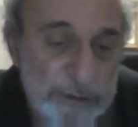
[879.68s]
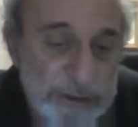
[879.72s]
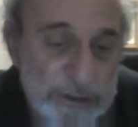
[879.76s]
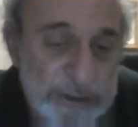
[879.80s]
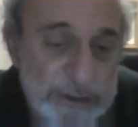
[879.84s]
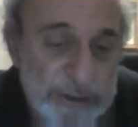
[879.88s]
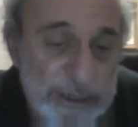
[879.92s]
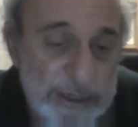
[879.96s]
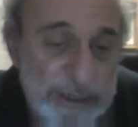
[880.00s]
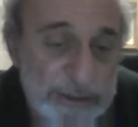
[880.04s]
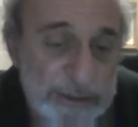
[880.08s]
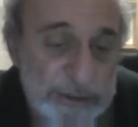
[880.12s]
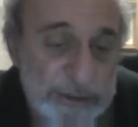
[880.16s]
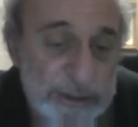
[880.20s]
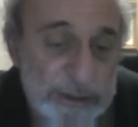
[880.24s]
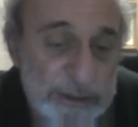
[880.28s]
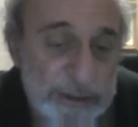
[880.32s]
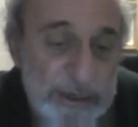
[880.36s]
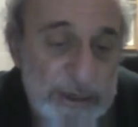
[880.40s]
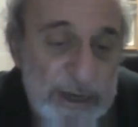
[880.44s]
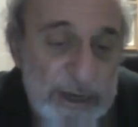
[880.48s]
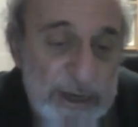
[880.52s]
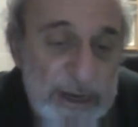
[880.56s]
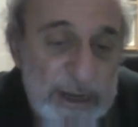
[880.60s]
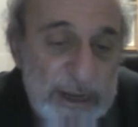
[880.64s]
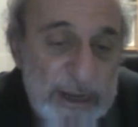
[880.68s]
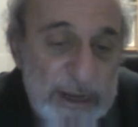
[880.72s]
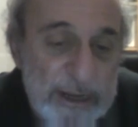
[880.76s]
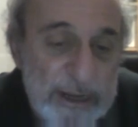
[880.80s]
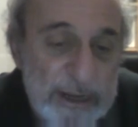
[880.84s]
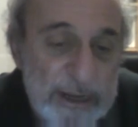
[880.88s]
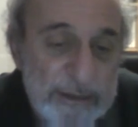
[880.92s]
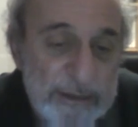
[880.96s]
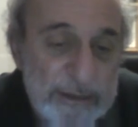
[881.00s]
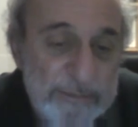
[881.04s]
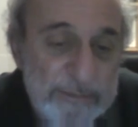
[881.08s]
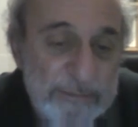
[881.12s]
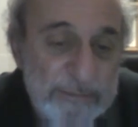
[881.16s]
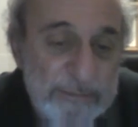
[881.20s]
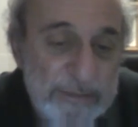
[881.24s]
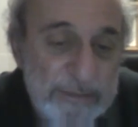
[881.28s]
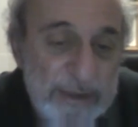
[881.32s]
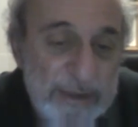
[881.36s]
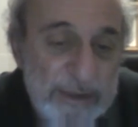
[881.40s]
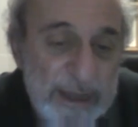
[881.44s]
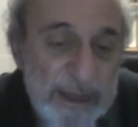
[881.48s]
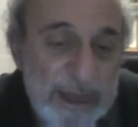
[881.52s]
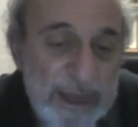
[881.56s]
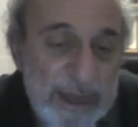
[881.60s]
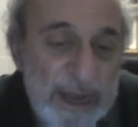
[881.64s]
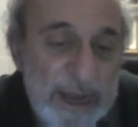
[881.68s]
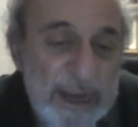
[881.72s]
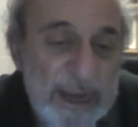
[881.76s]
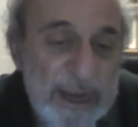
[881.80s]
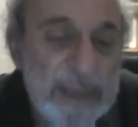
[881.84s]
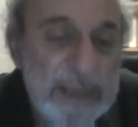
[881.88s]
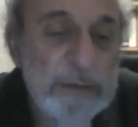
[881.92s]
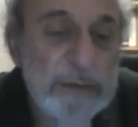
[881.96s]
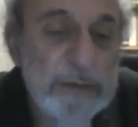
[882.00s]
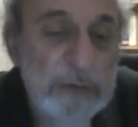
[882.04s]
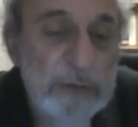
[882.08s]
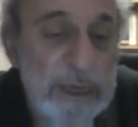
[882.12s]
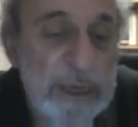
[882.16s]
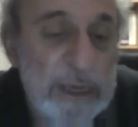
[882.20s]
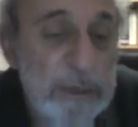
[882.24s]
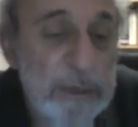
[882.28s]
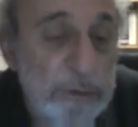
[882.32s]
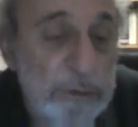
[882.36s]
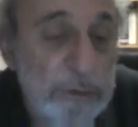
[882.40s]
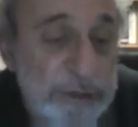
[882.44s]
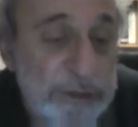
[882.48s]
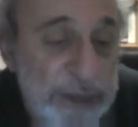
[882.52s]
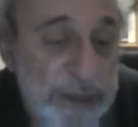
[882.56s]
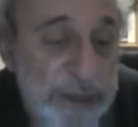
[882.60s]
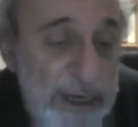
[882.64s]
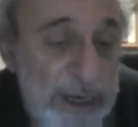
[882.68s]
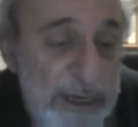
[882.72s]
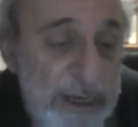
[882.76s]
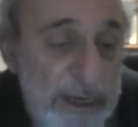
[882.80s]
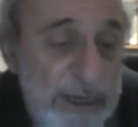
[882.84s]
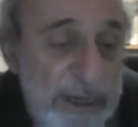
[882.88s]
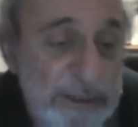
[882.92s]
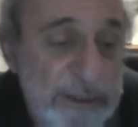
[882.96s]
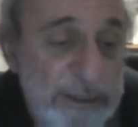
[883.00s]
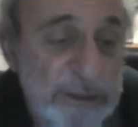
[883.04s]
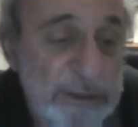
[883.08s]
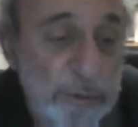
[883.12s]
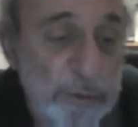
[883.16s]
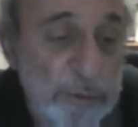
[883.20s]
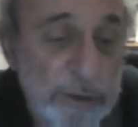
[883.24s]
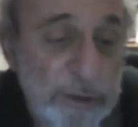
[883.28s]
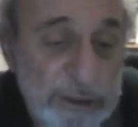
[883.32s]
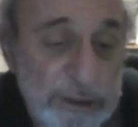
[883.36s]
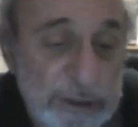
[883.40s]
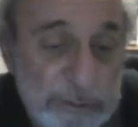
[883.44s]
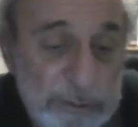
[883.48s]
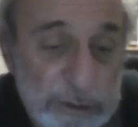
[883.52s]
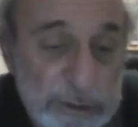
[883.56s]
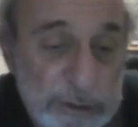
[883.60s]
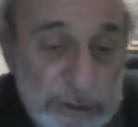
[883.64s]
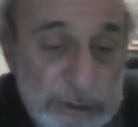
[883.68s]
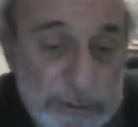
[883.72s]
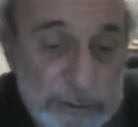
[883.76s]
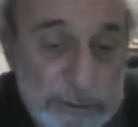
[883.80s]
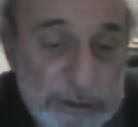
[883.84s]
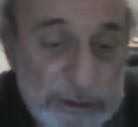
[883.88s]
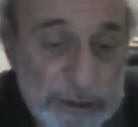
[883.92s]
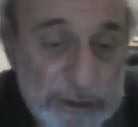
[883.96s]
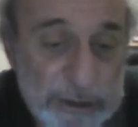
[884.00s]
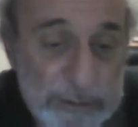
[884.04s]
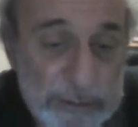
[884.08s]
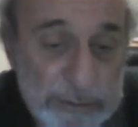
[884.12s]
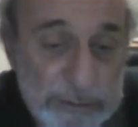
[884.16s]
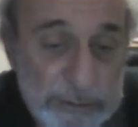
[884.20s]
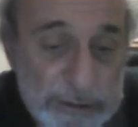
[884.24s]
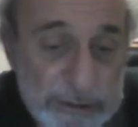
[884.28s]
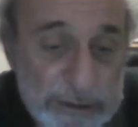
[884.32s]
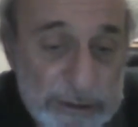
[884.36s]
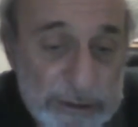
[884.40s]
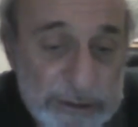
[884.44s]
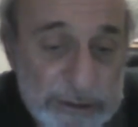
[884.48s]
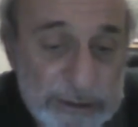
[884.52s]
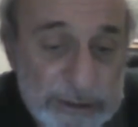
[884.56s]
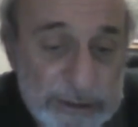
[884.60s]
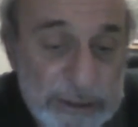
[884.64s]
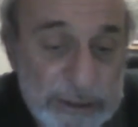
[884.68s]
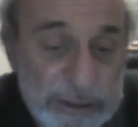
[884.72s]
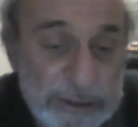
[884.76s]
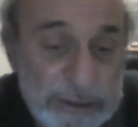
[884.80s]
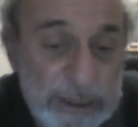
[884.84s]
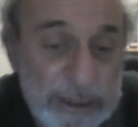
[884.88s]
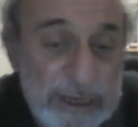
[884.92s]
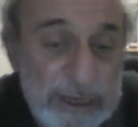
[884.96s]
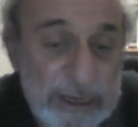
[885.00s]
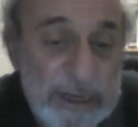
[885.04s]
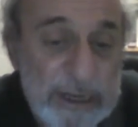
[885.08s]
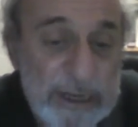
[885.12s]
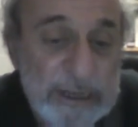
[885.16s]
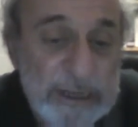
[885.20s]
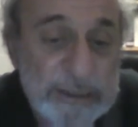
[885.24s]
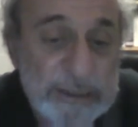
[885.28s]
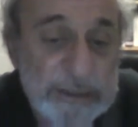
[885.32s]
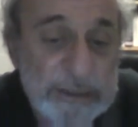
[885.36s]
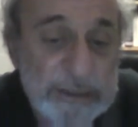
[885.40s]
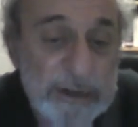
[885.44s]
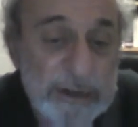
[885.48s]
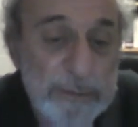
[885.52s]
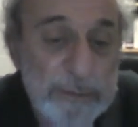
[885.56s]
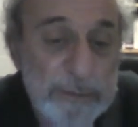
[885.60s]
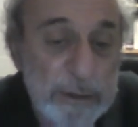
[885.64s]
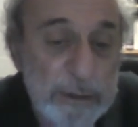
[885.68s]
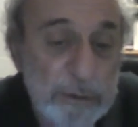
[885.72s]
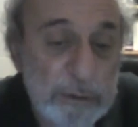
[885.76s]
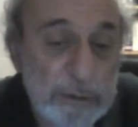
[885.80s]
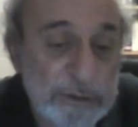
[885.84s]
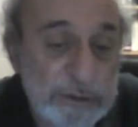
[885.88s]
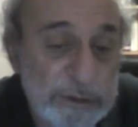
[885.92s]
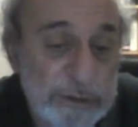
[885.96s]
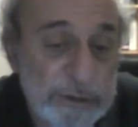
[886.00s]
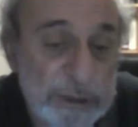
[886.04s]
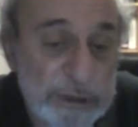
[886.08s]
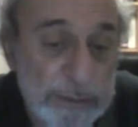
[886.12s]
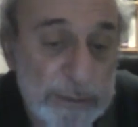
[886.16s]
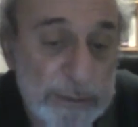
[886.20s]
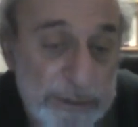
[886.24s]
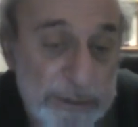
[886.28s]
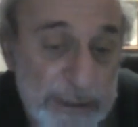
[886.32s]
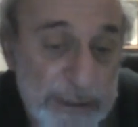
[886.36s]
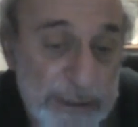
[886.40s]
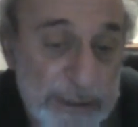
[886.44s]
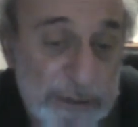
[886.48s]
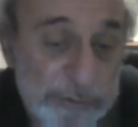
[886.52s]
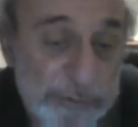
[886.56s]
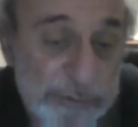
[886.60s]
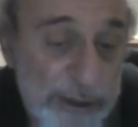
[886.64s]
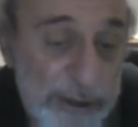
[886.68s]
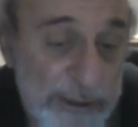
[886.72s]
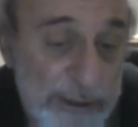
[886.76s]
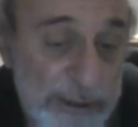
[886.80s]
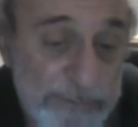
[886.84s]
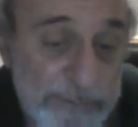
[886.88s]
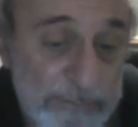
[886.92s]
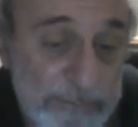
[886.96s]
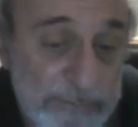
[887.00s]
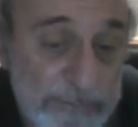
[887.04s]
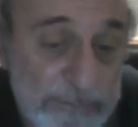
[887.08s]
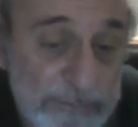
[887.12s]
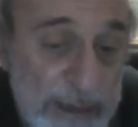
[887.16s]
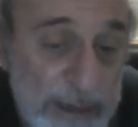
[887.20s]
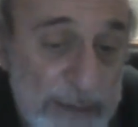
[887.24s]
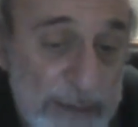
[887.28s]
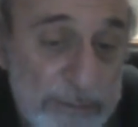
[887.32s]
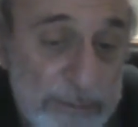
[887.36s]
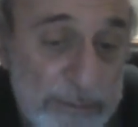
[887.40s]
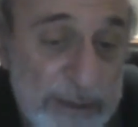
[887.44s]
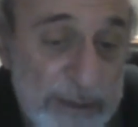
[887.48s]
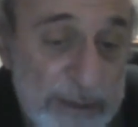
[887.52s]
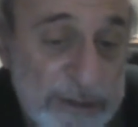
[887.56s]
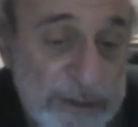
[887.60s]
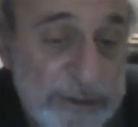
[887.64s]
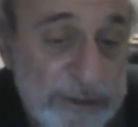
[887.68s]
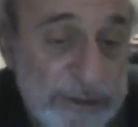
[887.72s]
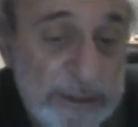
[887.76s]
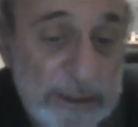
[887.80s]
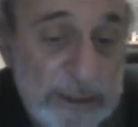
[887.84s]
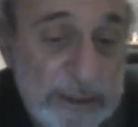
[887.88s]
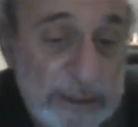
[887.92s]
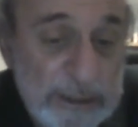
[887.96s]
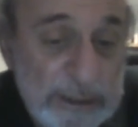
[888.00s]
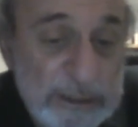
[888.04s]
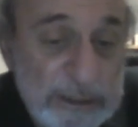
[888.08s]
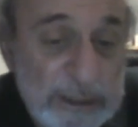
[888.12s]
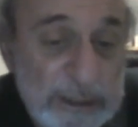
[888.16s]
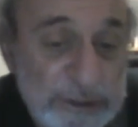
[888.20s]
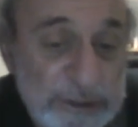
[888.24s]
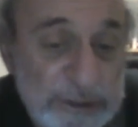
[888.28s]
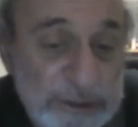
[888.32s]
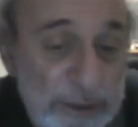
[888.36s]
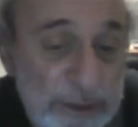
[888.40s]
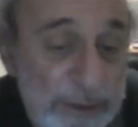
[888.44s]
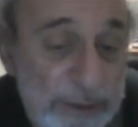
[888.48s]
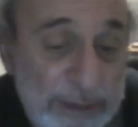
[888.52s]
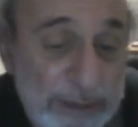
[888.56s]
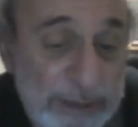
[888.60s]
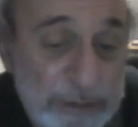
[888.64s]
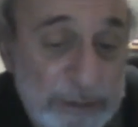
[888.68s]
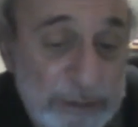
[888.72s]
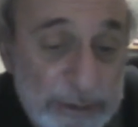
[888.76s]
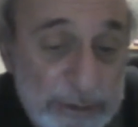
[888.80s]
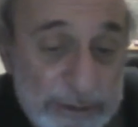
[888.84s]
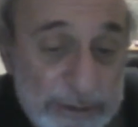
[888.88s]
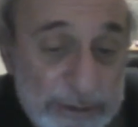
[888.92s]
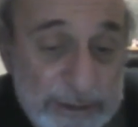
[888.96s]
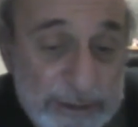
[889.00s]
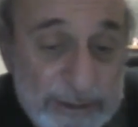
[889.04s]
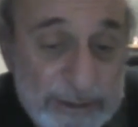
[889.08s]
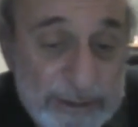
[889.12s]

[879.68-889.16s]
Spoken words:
says. And he would say he doesn't want his music to be interpreted. He says anybody wants to interpret it, that's fine, but that's not what I'm doing.